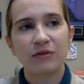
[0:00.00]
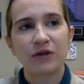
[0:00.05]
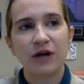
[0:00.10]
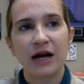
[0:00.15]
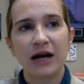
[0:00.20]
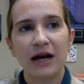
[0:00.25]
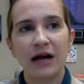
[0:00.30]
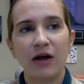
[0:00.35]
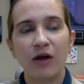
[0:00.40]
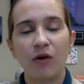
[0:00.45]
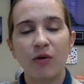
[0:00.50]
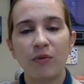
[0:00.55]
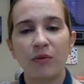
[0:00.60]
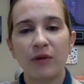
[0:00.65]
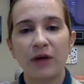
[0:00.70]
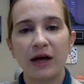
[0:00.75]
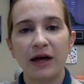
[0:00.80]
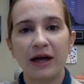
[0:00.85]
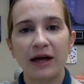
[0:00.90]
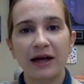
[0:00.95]
try to
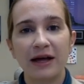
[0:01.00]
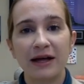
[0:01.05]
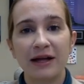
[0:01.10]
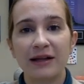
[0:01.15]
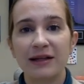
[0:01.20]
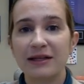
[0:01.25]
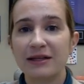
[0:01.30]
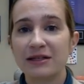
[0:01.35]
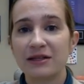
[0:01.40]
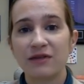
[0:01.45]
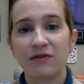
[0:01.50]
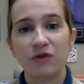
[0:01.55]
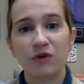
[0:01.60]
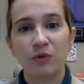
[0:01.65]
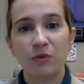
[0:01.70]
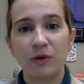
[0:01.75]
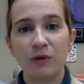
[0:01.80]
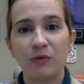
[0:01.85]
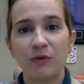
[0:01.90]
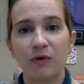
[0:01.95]
help at least a
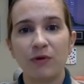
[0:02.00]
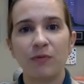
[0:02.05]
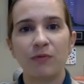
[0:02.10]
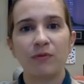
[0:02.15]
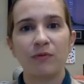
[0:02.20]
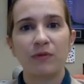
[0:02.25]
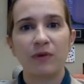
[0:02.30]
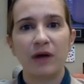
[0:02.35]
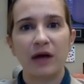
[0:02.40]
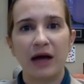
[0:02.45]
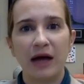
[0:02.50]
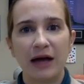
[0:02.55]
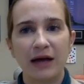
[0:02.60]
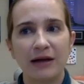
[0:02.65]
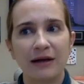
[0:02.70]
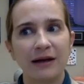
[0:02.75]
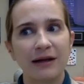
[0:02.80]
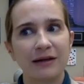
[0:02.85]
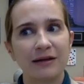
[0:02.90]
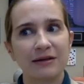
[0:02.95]
few people
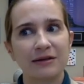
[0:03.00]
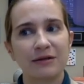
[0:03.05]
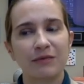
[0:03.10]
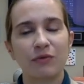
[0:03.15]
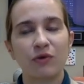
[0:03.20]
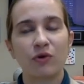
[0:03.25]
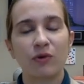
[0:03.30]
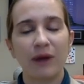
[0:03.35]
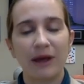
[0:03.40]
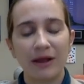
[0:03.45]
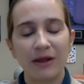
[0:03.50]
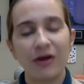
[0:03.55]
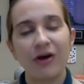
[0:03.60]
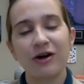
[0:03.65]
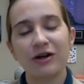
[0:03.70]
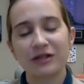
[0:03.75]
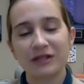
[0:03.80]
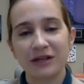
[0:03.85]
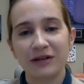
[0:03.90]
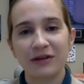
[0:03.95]
and get some great
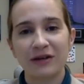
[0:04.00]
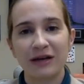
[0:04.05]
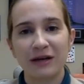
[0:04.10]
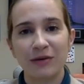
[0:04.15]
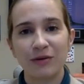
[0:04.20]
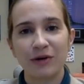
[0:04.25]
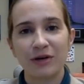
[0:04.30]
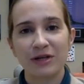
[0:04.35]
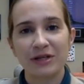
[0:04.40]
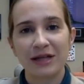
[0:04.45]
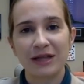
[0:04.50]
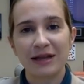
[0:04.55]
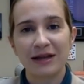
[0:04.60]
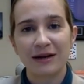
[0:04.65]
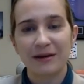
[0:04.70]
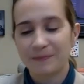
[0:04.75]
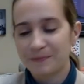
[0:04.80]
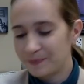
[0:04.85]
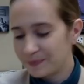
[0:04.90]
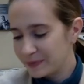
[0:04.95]
long tail keywords in
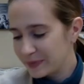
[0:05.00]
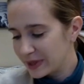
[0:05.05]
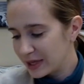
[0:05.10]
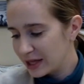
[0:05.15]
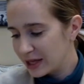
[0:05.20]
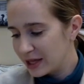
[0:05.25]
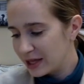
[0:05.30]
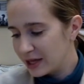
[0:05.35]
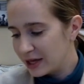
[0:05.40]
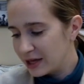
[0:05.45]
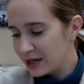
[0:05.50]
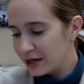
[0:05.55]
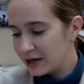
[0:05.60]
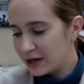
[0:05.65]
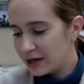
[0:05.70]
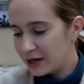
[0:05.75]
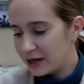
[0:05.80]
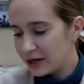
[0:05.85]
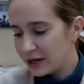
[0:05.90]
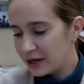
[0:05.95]

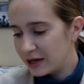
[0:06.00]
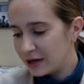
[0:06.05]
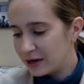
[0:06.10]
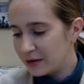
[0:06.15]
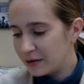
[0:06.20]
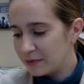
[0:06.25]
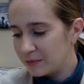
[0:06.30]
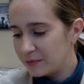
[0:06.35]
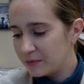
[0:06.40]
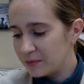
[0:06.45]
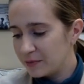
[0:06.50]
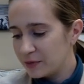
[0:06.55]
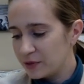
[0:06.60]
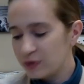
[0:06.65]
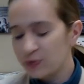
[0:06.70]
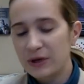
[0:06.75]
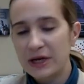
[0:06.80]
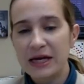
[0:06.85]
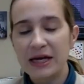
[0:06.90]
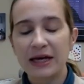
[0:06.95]
there.
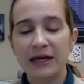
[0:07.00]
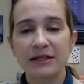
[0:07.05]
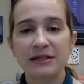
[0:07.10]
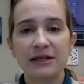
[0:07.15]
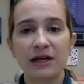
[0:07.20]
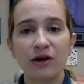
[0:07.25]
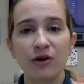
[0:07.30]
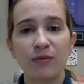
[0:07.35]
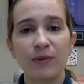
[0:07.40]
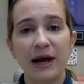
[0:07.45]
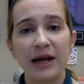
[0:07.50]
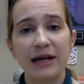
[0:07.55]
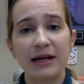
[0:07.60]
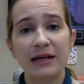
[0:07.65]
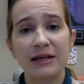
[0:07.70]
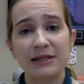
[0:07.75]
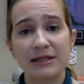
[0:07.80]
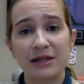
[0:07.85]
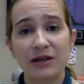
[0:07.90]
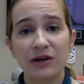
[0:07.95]
3, consider
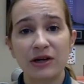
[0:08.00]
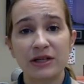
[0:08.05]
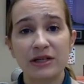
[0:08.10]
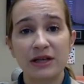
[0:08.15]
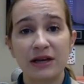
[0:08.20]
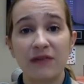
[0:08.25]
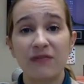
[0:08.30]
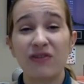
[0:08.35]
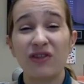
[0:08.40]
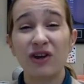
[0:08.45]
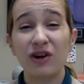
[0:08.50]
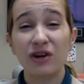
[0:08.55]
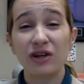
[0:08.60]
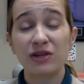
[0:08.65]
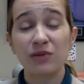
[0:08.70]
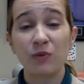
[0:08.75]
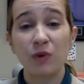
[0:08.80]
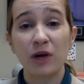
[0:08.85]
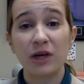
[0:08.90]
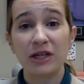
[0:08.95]
writing a series. If there
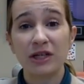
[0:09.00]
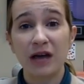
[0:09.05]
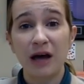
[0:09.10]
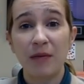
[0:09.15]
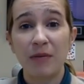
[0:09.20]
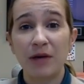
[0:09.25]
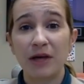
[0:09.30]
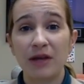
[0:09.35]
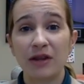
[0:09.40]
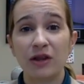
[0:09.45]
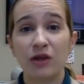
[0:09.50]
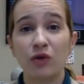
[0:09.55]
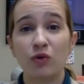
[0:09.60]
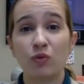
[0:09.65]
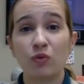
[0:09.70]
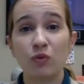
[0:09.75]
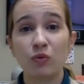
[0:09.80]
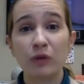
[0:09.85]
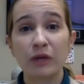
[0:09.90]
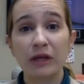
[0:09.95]
is one topic that
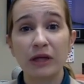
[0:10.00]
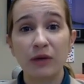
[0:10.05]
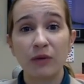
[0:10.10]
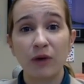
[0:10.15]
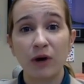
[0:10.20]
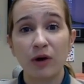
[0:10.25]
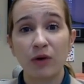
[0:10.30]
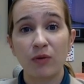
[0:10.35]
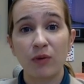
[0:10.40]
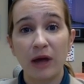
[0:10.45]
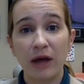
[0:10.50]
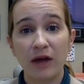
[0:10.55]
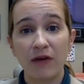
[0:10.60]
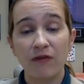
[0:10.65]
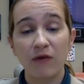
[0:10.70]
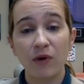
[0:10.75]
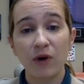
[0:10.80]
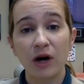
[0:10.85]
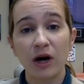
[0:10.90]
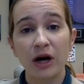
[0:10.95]
you really want to rank
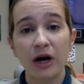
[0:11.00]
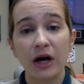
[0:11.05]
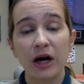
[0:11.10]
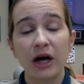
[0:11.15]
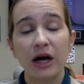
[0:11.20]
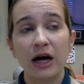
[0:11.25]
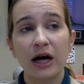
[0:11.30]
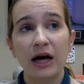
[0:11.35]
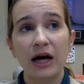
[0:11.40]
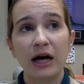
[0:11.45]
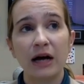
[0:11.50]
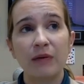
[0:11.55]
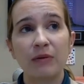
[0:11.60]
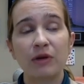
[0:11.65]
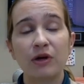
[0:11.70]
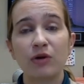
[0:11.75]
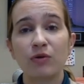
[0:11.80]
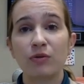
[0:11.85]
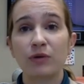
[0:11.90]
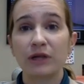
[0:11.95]
for,
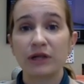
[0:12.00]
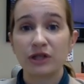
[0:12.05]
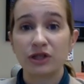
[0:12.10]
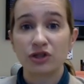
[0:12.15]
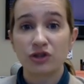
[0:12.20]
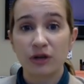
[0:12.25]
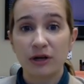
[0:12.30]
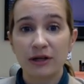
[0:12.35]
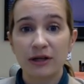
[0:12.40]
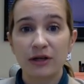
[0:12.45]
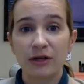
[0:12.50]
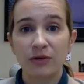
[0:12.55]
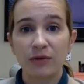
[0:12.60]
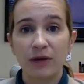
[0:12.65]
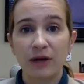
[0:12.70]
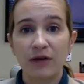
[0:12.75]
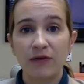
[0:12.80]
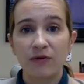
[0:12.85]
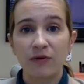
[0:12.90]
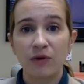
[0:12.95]
that you're really struggling to
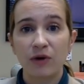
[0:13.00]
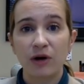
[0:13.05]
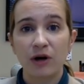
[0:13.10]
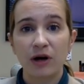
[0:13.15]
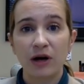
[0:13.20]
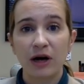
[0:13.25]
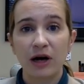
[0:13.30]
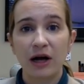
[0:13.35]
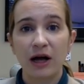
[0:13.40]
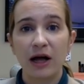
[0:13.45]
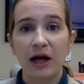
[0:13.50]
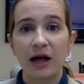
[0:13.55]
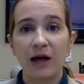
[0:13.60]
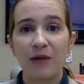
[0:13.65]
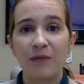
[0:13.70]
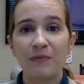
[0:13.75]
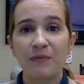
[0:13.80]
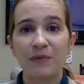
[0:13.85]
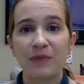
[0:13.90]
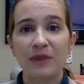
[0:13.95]
rank for,
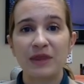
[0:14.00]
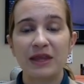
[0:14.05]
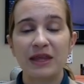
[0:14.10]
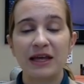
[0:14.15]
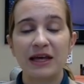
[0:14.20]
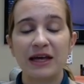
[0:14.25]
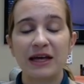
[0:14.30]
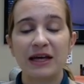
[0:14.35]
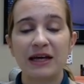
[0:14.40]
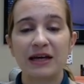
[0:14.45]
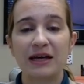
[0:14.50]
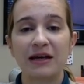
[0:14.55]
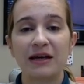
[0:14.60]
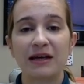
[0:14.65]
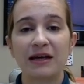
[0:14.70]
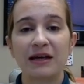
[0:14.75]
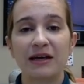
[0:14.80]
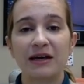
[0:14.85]
then